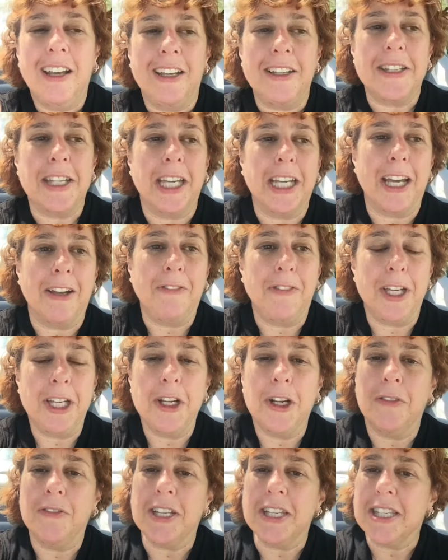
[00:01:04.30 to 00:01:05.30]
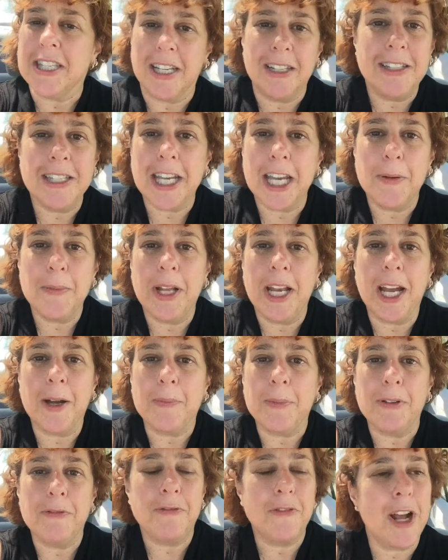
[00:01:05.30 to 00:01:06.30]
He's like, I figure if the sun's coming
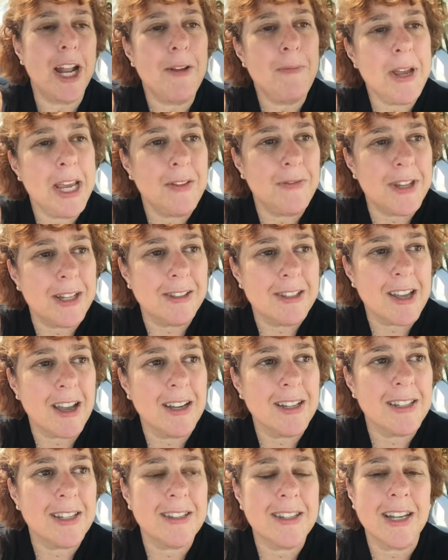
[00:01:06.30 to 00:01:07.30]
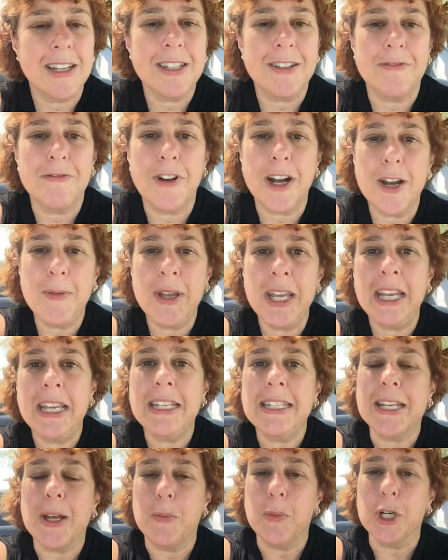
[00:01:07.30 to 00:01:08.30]
up in front of me, if, as long as the sun's in front of me,
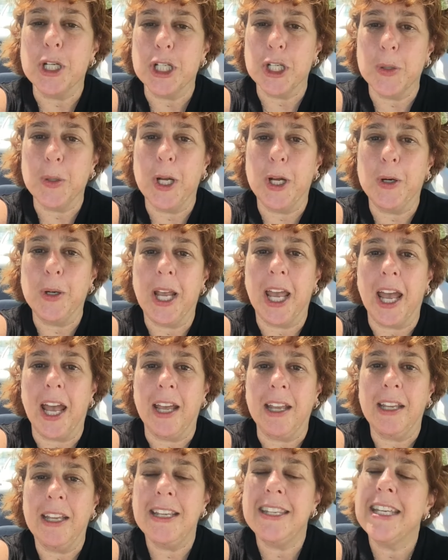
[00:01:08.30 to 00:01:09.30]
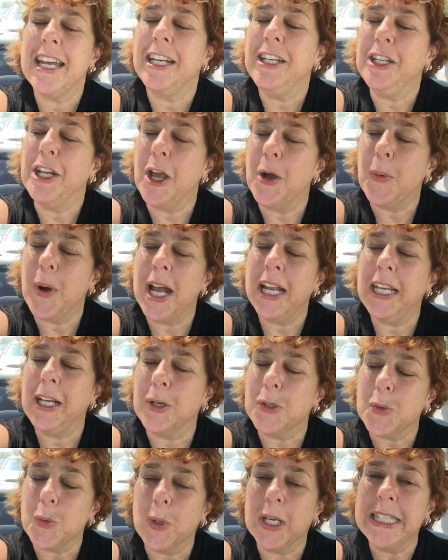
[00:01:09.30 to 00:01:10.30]
he said, we're doing okay. He said, and you know what? He
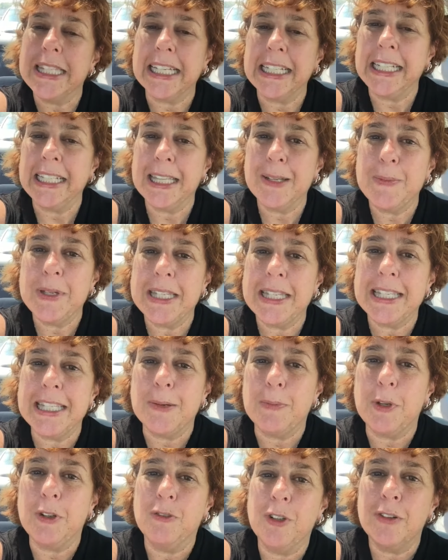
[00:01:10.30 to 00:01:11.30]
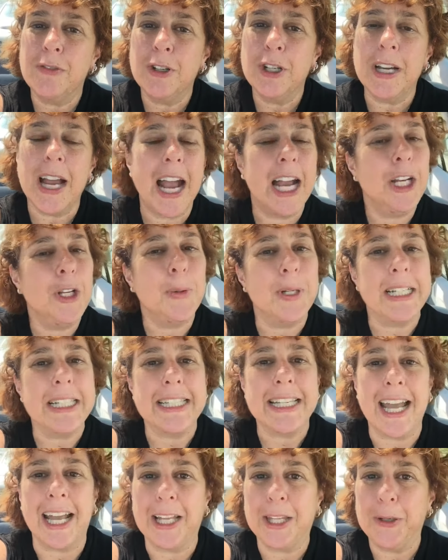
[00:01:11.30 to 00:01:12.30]
goes, once I hit the Mississippi River, I knew
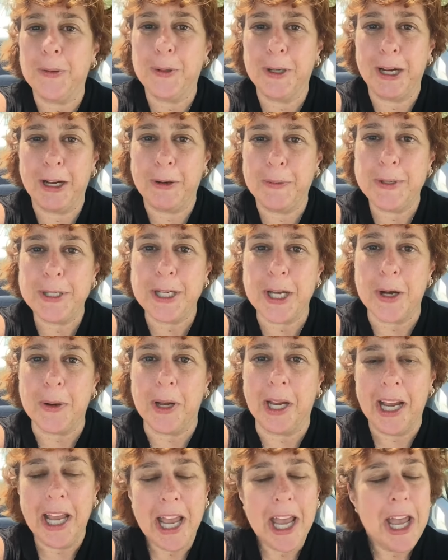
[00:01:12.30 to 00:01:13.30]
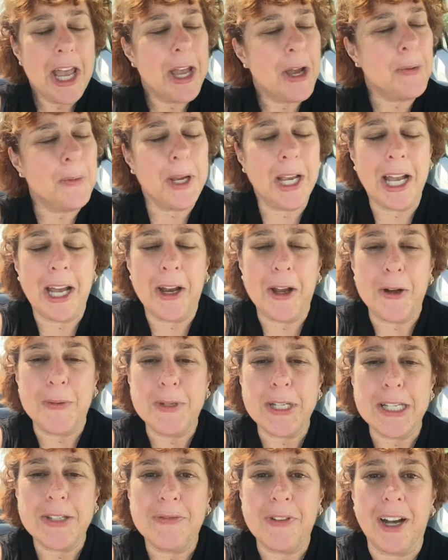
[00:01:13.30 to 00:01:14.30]
exactly where I was going. And we got
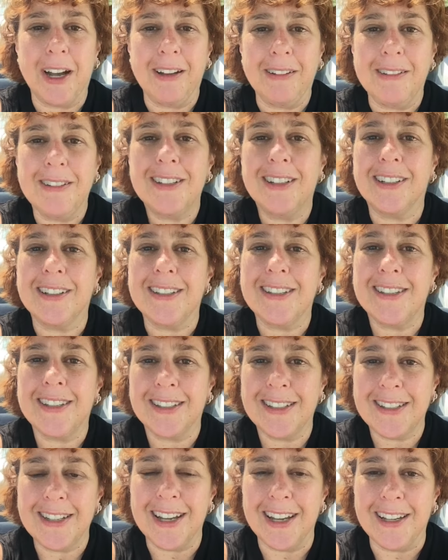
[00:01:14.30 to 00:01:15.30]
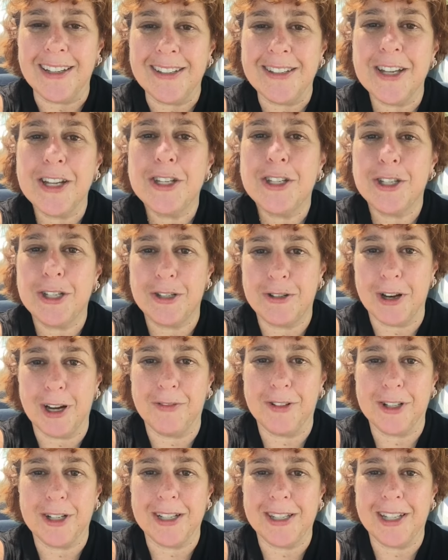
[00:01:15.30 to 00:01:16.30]
home just fine. Took us six days to
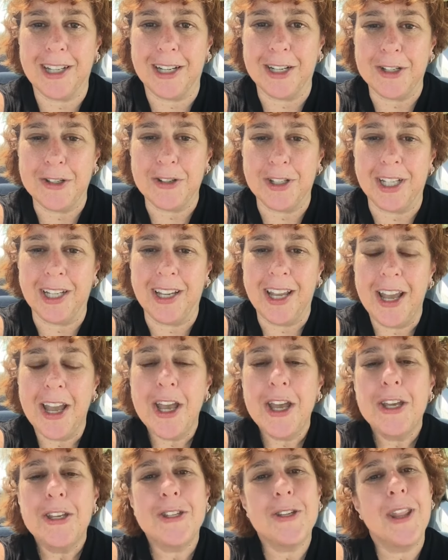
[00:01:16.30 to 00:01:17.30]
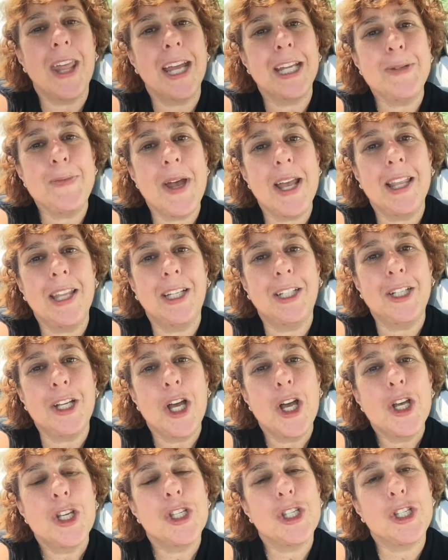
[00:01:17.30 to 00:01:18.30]
drive across the country. So that's my little
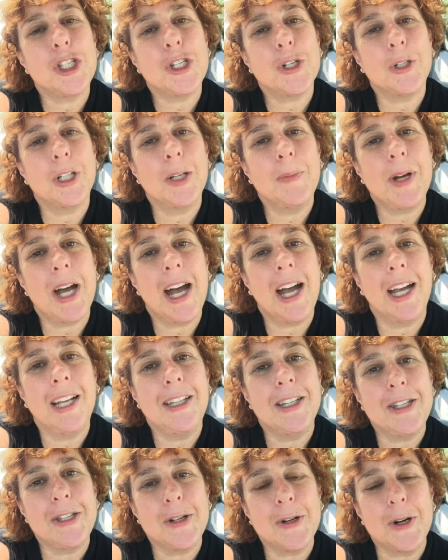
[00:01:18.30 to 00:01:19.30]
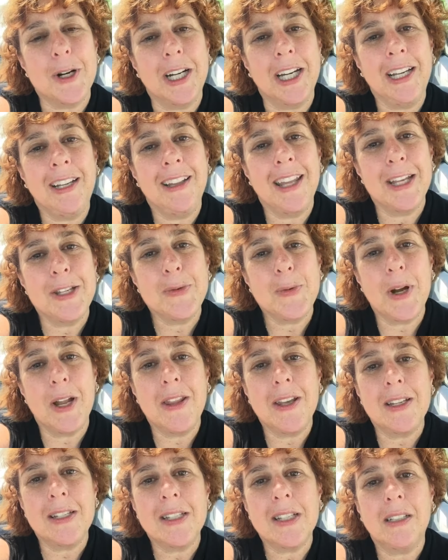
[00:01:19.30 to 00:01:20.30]
story behind the story. That's one
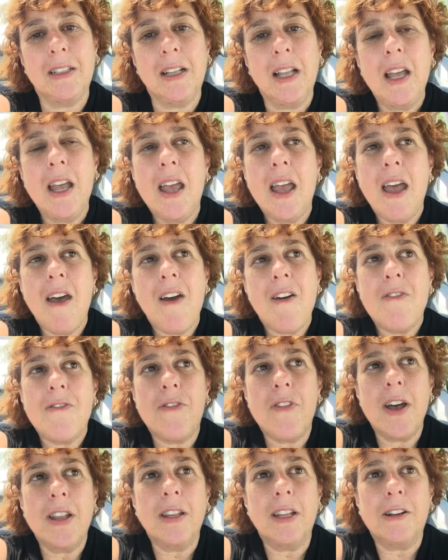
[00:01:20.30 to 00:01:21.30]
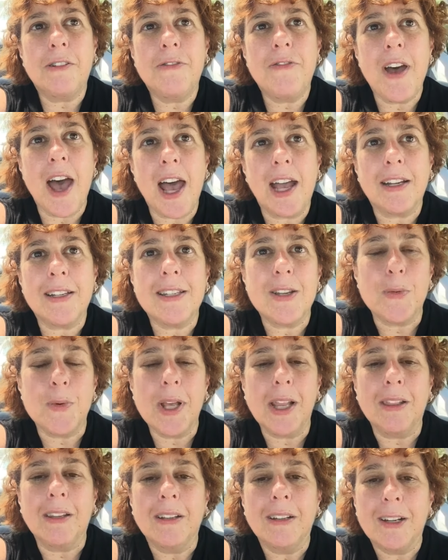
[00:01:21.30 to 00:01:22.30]
of those little fun little facts that
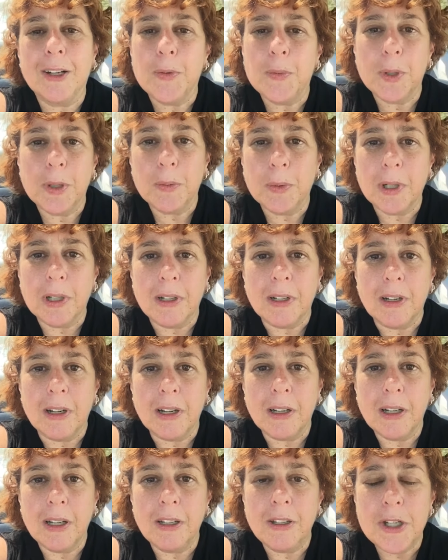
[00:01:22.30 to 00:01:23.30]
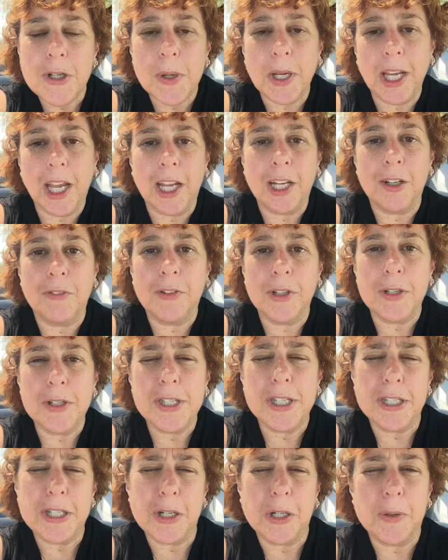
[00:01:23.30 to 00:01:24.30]
we learn when we're doing
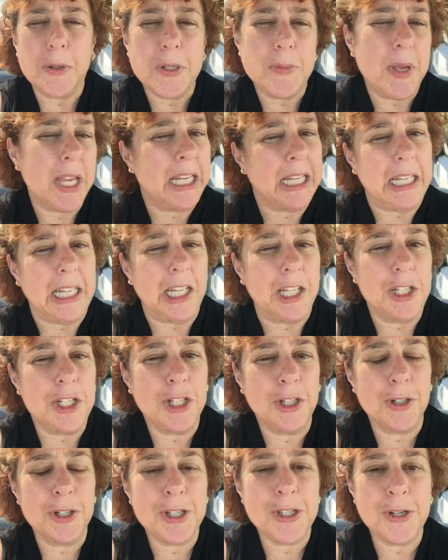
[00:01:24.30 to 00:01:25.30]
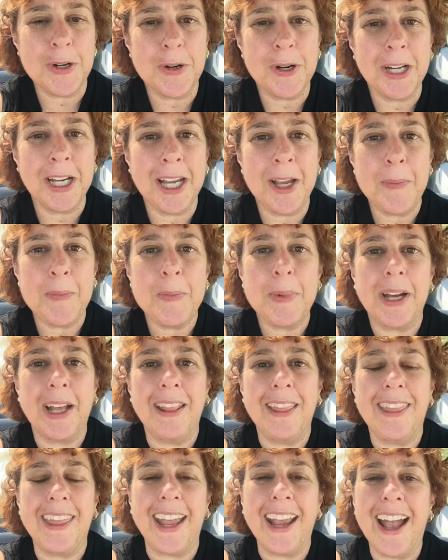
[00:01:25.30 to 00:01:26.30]
interviews that don't always make it into your story,
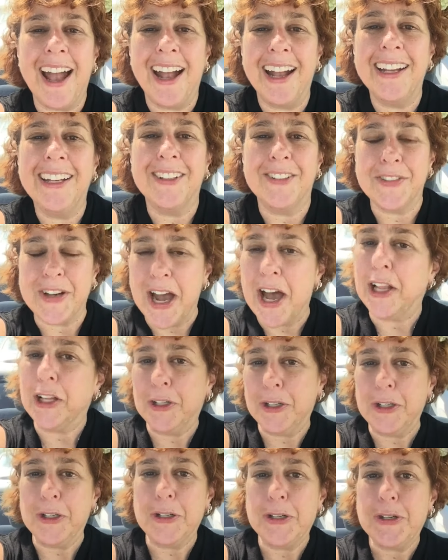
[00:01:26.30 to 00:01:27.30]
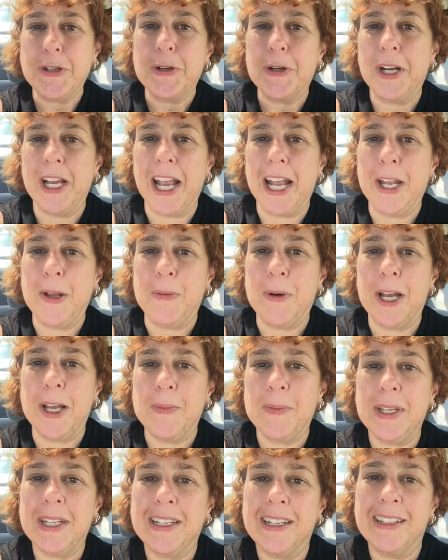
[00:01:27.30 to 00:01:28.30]
but they kind of color your story
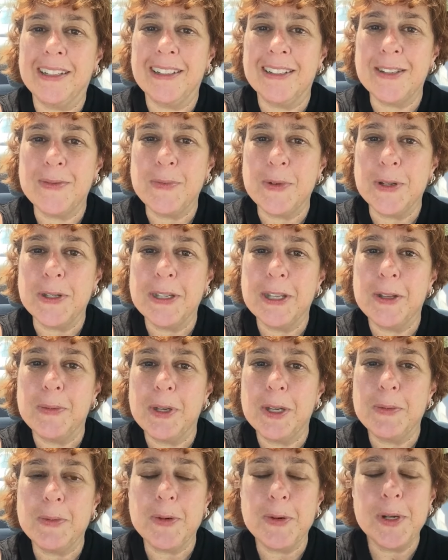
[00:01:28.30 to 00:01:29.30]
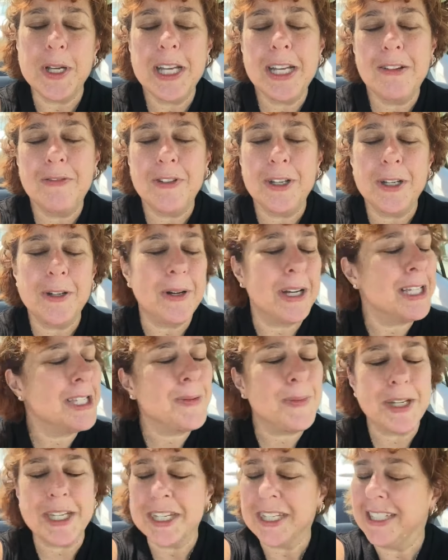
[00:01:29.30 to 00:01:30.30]
anyway, because most of the people we interview,
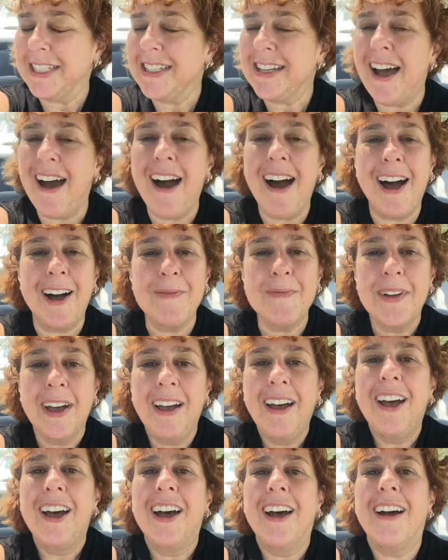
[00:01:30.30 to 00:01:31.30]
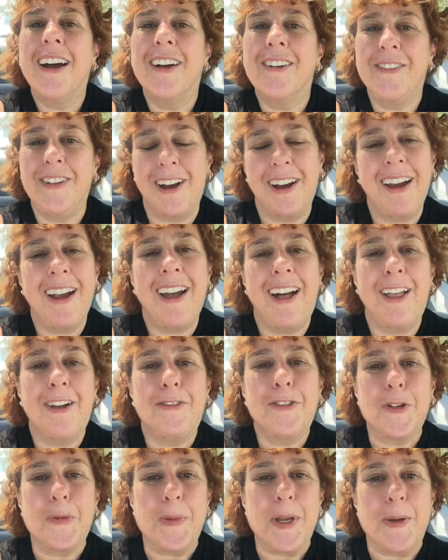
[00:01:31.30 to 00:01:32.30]
especially Tom, are very
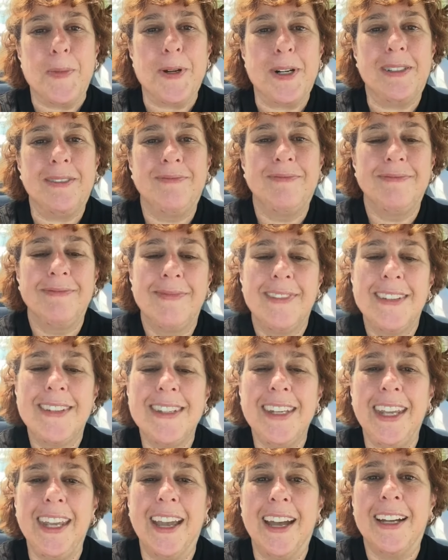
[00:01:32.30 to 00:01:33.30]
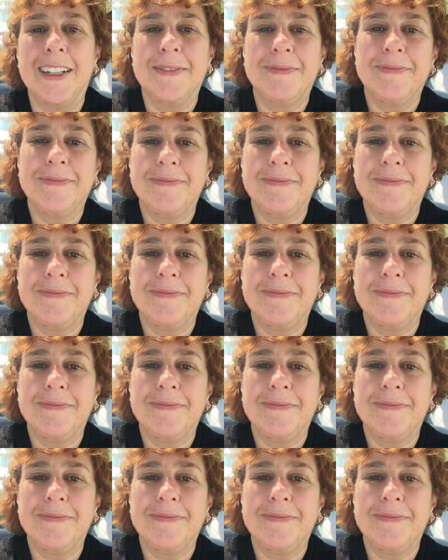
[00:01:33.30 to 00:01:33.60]
colorful people. See ya.